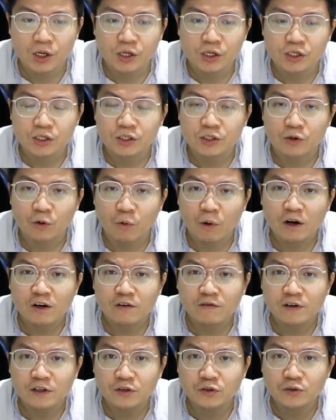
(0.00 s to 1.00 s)
So 1
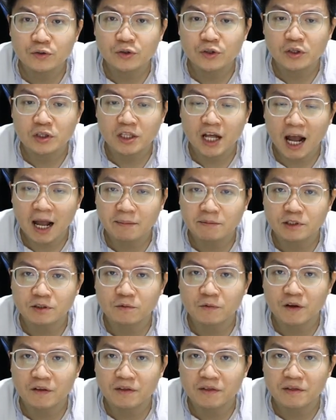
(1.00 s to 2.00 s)
over 2 times
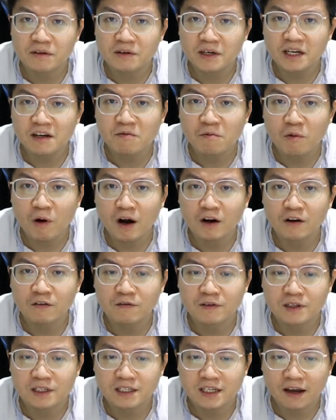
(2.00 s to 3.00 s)
with 3, 1
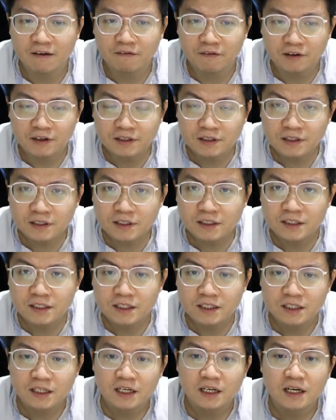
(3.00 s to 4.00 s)
over 7.
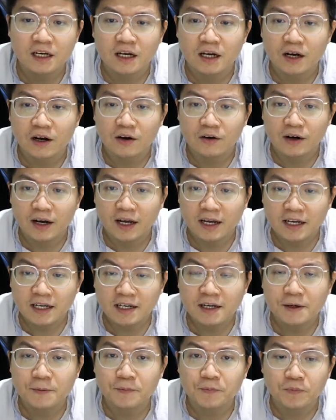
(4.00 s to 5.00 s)
Okay.
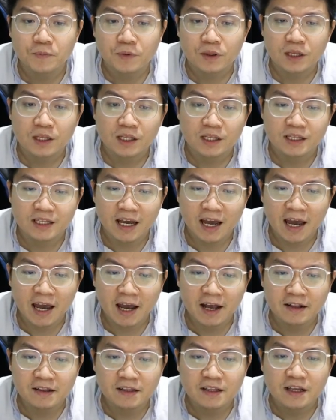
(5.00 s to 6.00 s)

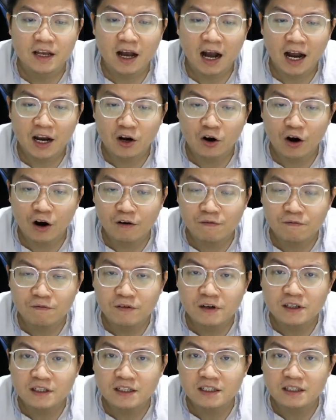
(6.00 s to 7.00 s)
Then I
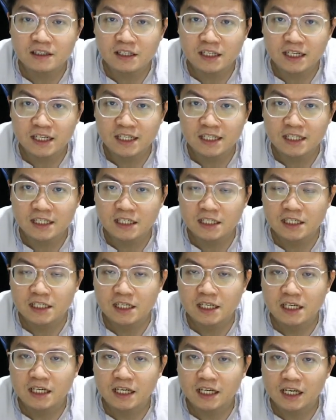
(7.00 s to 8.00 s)
convert this
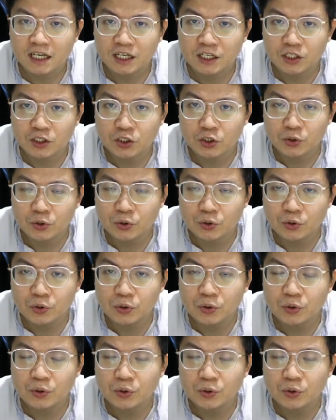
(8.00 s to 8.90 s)
into